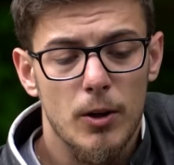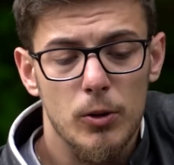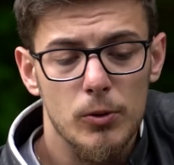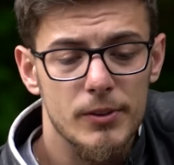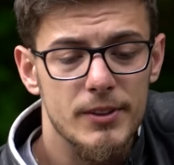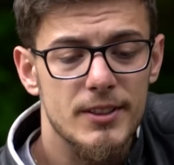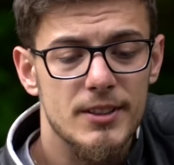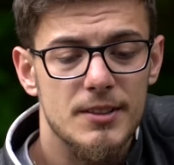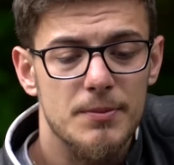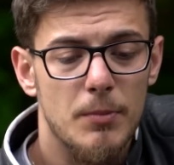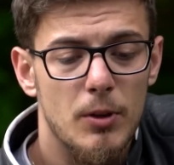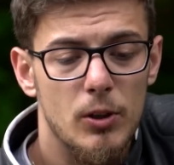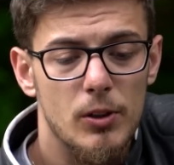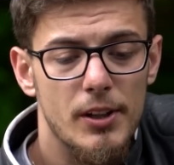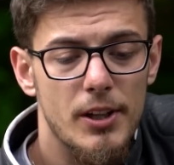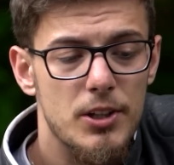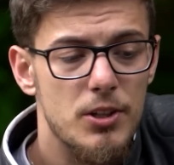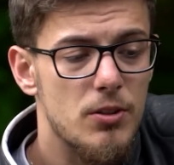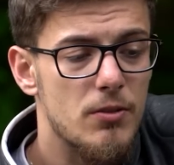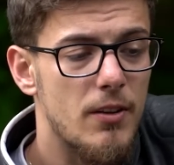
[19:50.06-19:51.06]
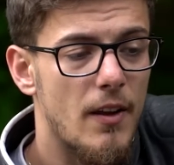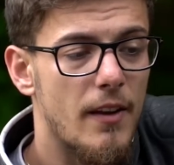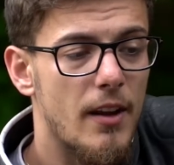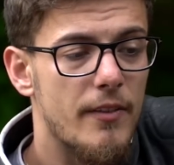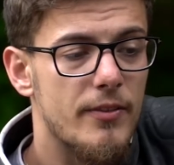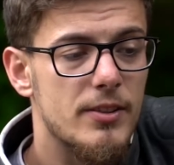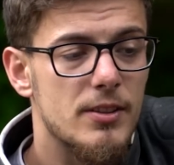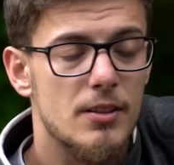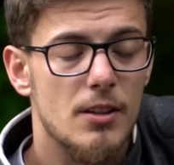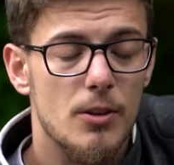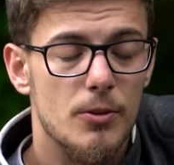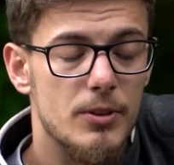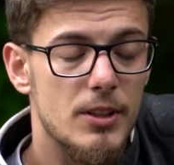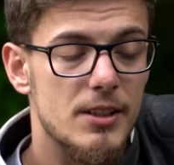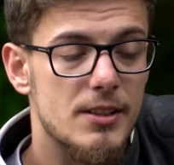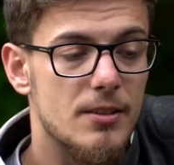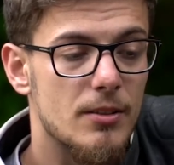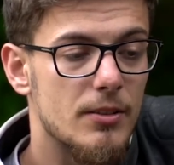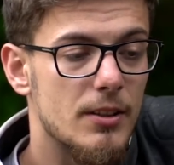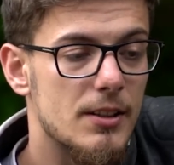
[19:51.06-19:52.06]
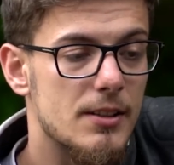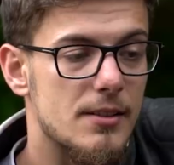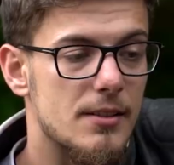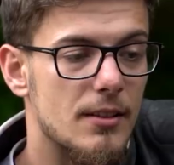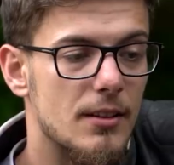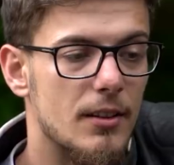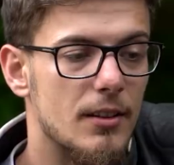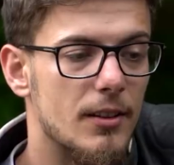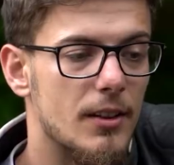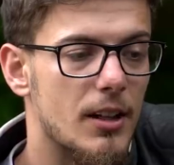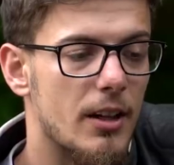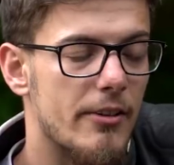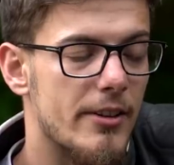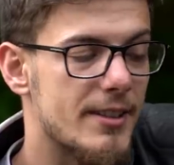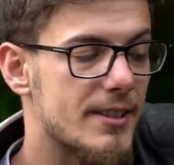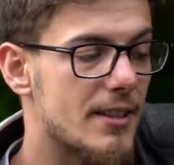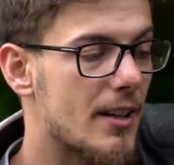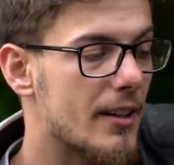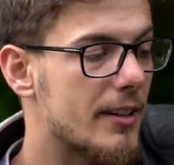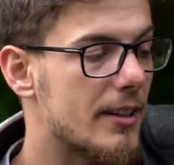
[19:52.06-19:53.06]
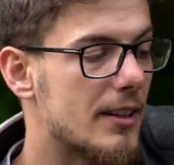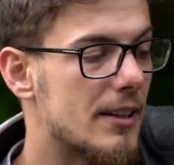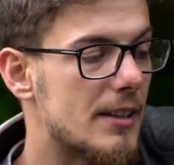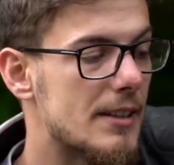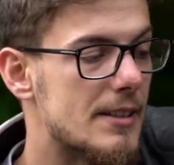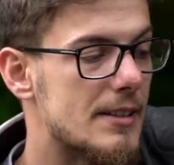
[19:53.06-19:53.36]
only small issue that I've noticed on this Kawasaki